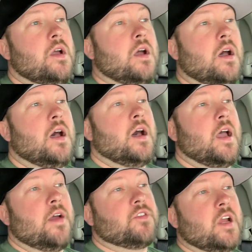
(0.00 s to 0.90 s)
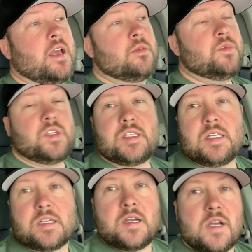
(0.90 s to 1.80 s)
after I had the
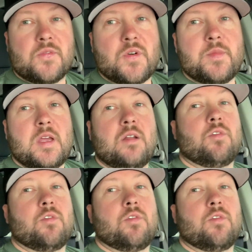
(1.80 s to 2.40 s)
Bilsteins on here for a bit,